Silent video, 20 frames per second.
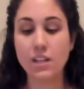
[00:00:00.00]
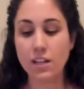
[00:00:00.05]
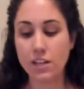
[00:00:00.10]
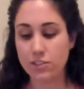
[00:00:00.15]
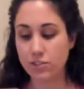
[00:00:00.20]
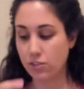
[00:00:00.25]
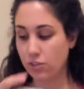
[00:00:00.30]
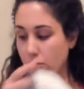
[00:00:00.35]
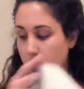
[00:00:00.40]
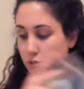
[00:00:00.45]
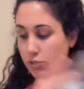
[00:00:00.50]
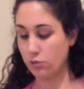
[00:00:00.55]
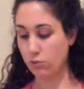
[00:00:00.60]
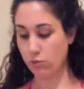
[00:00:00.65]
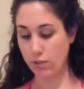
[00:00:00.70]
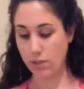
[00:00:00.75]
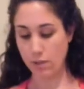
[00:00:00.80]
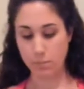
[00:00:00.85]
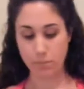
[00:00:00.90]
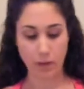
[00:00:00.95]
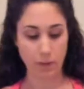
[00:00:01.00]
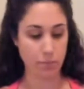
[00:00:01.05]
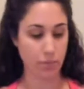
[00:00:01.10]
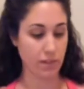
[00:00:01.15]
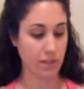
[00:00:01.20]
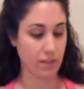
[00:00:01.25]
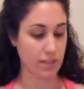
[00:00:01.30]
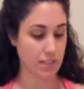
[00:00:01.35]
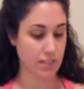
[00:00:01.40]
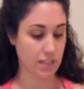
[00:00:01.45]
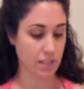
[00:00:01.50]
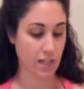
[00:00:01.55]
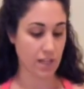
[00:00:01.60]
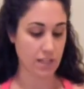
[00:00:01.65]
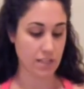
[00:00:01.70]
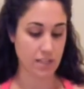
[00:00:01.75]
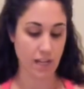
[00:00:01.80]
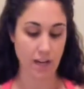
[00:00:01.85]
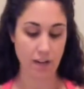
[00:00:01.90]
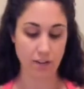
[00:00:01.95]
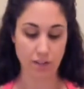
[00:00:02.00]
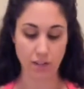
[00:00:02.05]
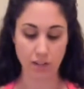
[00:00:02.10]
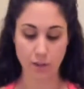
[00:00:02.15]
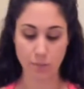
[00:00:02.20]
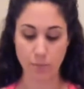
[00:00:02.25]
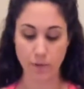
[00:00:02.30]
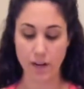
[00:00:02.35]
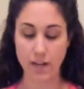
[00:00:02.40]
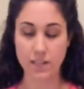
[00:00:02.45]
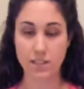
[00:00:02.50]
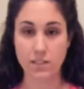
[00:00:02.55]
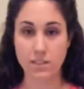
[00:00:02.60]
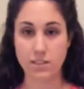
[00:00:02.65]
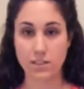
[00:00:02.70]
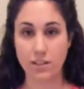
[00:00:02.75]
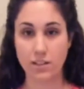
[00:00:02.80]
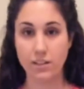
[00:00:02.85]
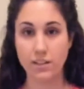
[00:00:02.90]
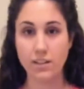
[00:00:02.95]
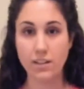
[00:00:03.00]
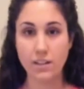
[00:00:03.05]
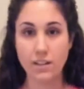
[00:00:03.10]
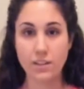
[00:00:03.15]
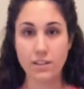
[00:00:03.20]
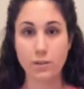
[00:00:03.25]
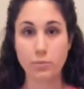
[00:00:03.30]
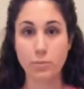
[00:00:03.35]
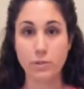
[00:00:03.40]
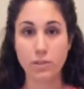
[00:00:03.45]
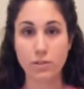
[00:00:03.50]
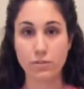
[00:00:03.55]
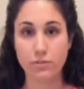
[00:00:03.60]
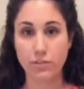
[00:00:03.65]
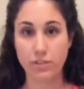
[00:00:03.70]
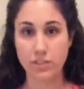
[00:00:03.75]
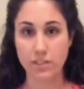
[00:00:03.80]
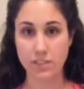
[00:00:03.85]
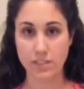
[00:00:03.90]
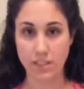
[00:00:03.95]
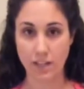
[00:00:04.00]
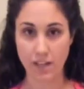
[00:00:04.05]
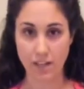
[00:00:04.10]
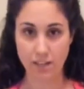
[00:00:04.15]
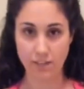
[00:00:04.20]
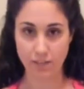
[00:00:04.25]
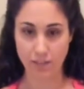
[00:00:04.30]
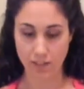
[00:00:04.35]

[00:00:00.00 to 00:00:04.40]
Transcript: So those grip. I put this side down and I practice on the beautiful design of an